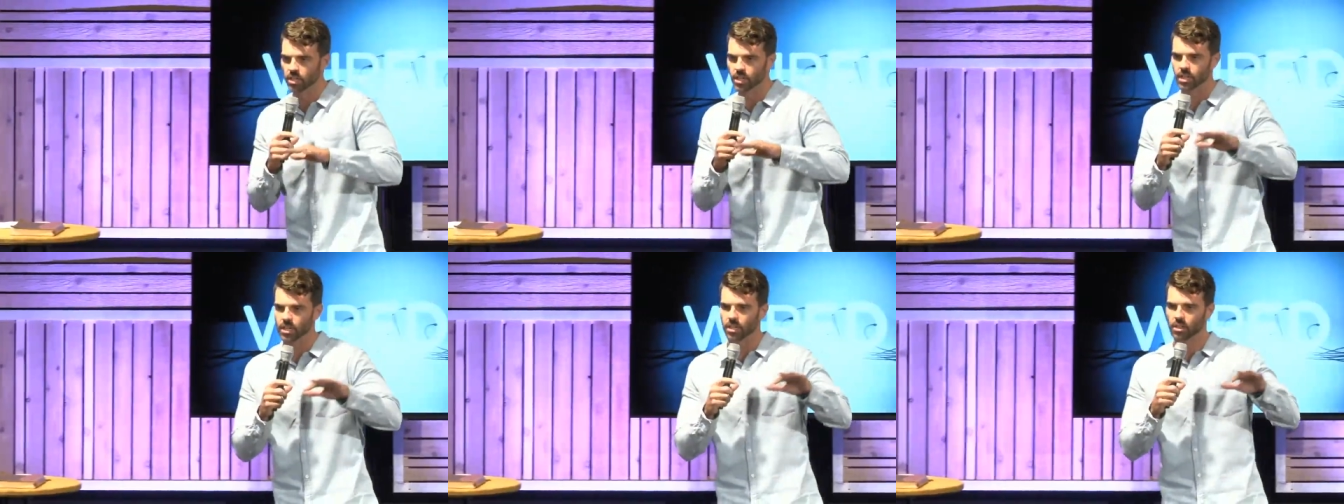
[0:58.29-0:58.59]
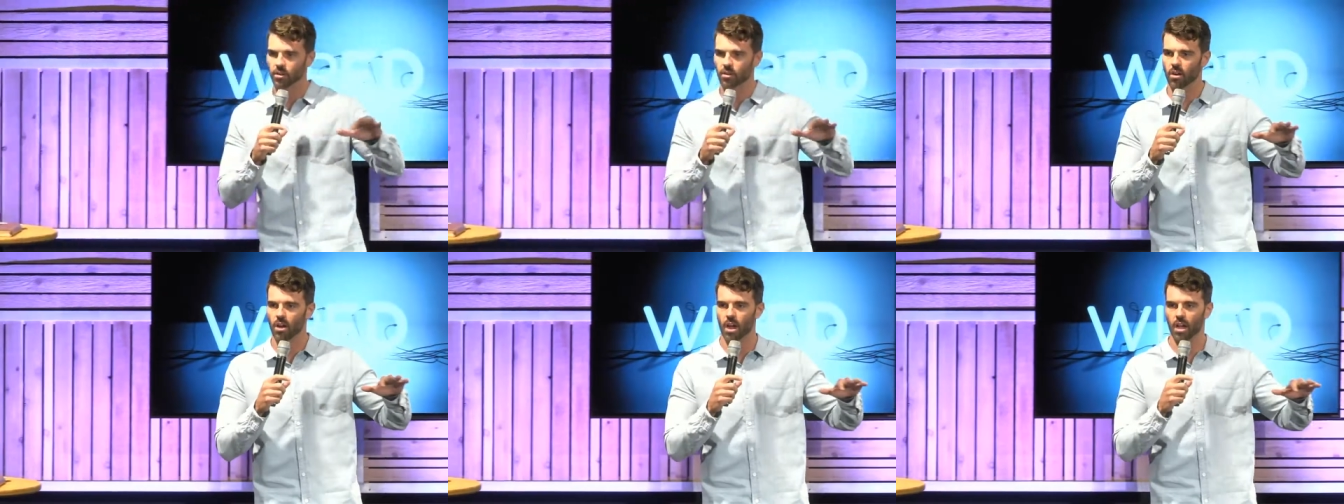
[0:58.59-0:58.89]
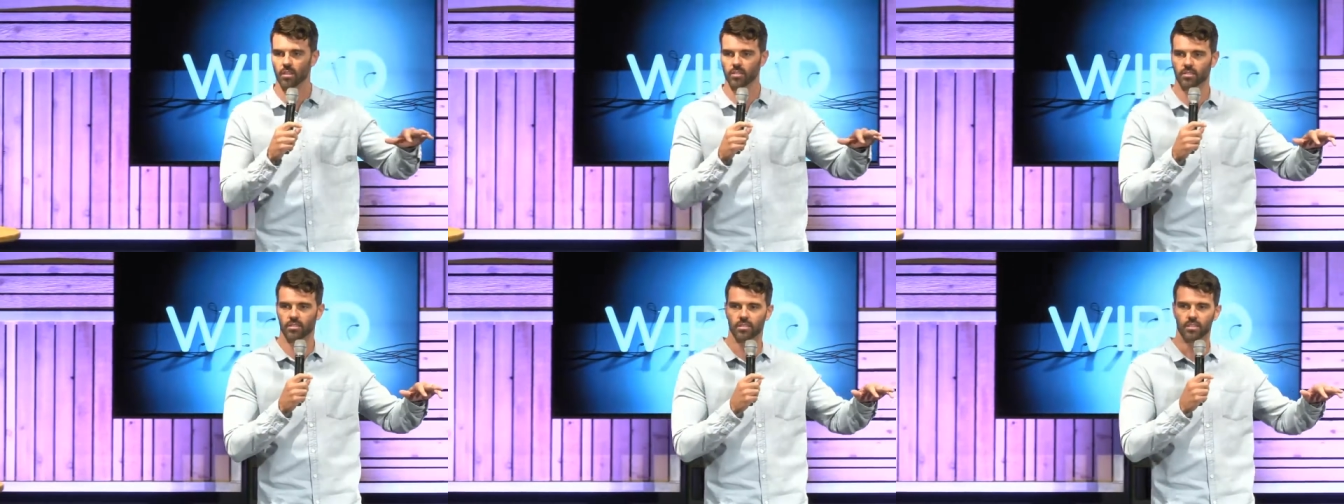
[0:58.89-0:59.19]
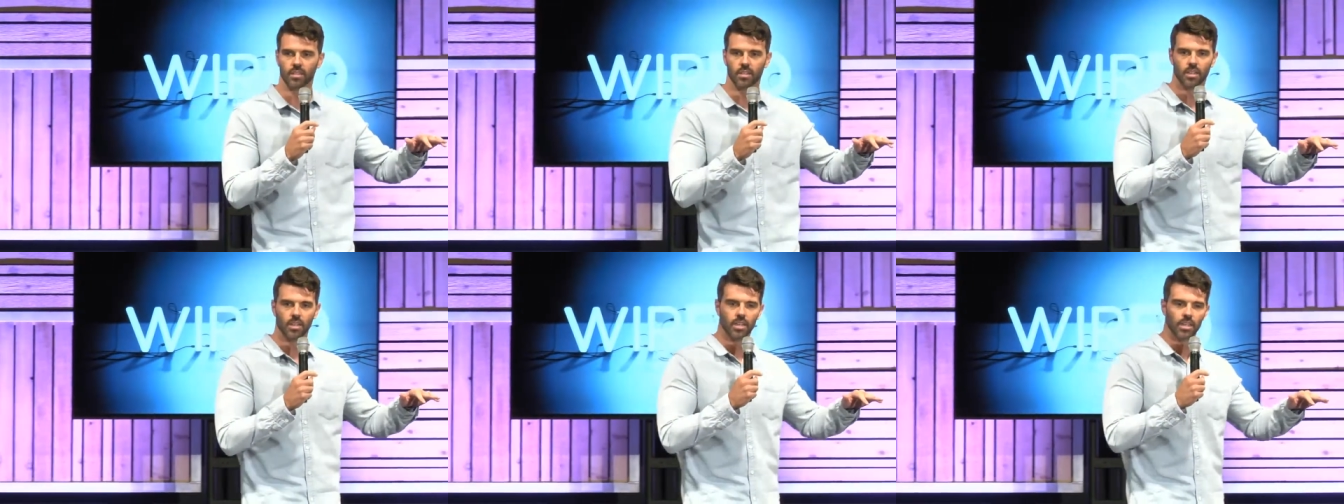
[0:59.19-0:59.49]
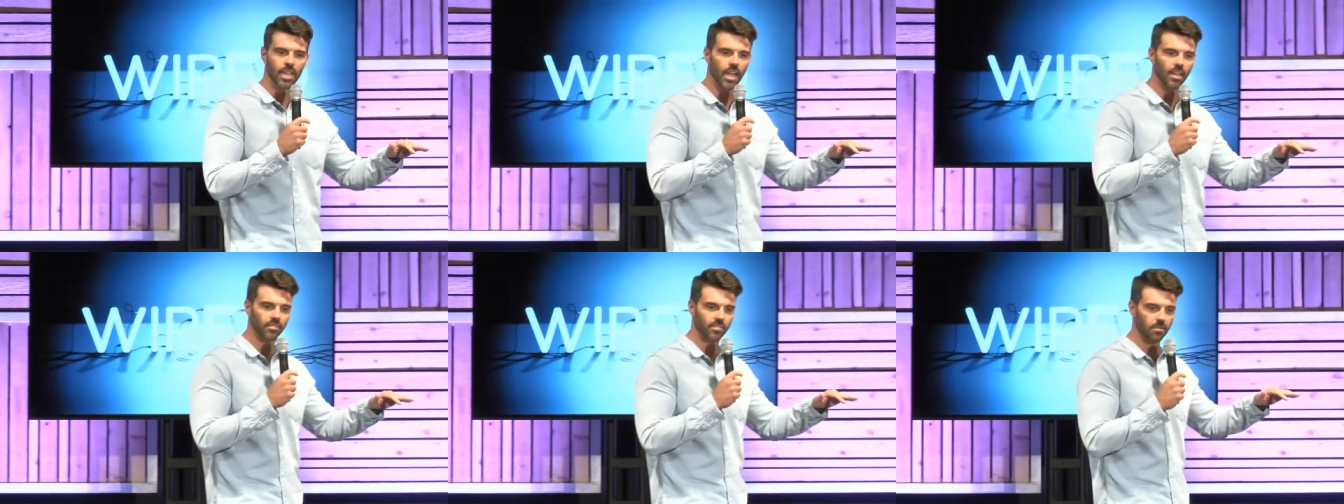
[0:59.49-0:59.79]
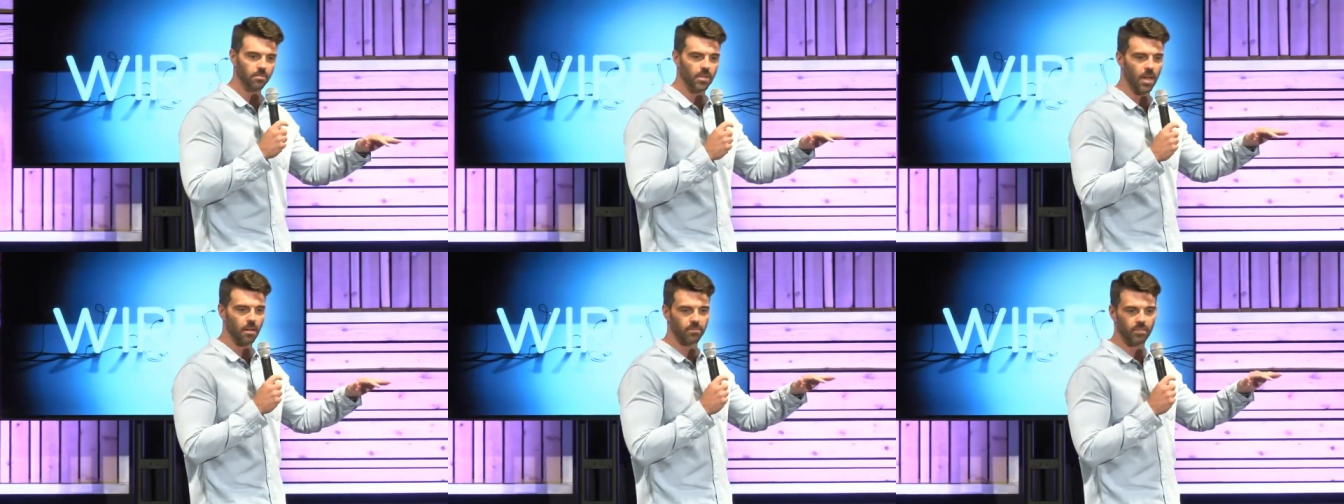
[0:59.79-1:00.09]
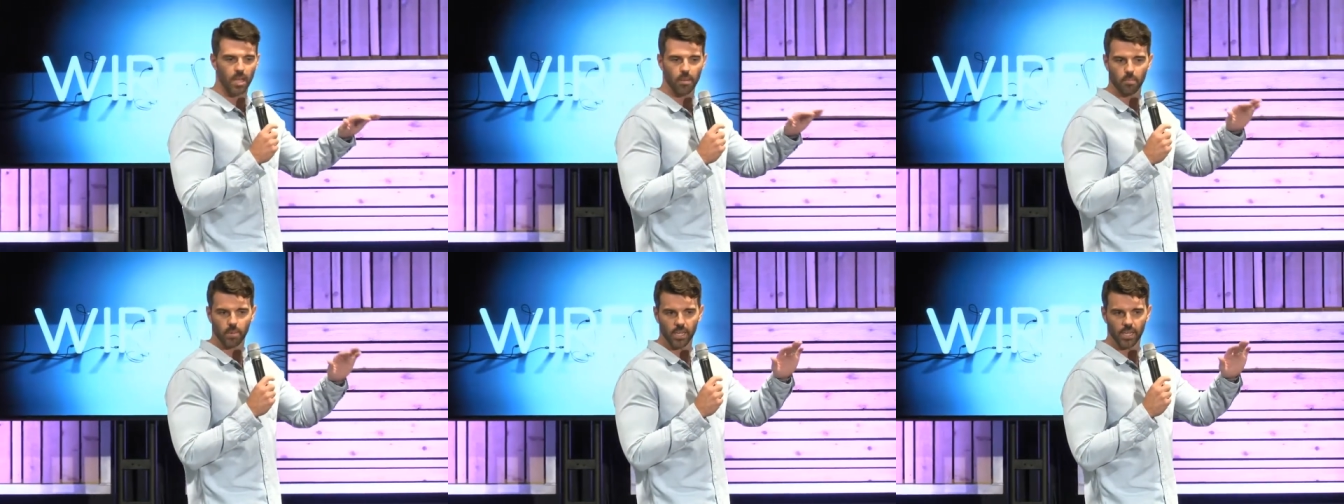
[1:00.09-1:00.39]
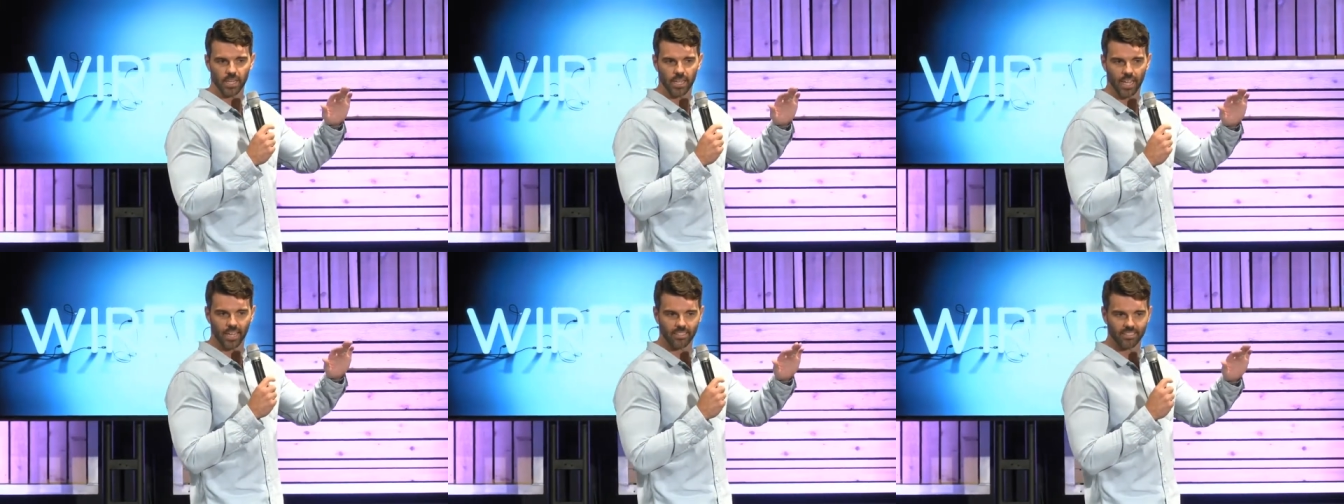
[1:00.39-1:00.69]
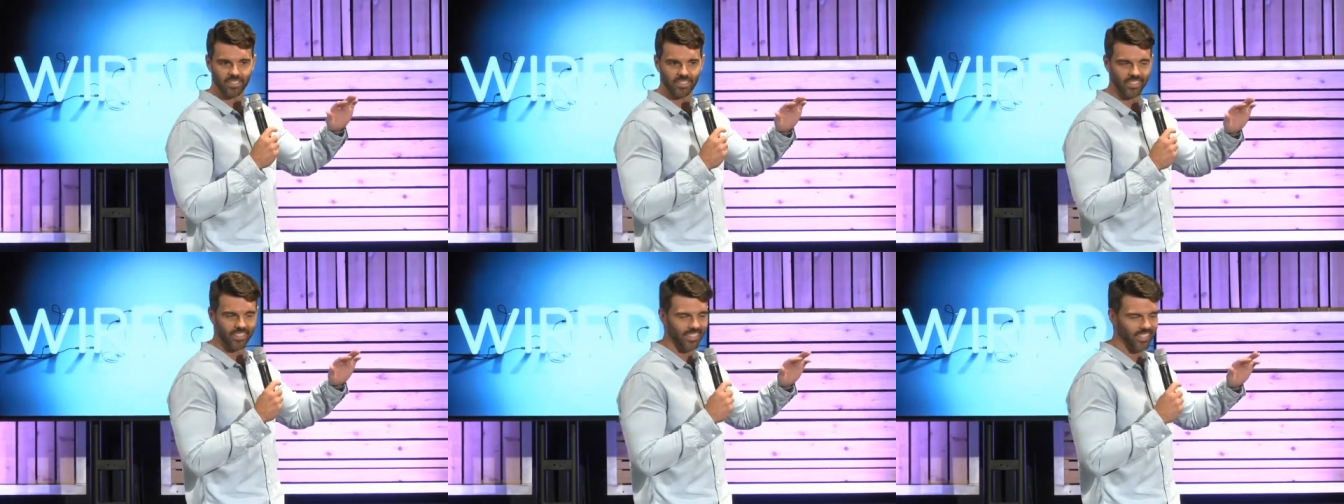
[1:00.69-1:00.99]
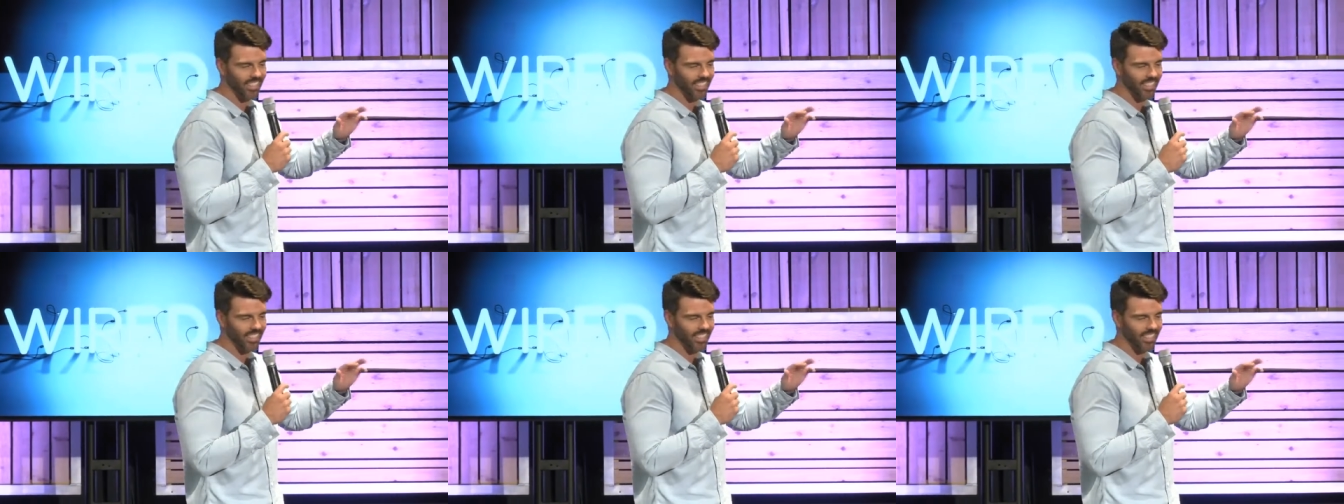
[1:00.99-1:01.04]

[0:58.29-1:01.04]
across, yeah, sometimes I peek at you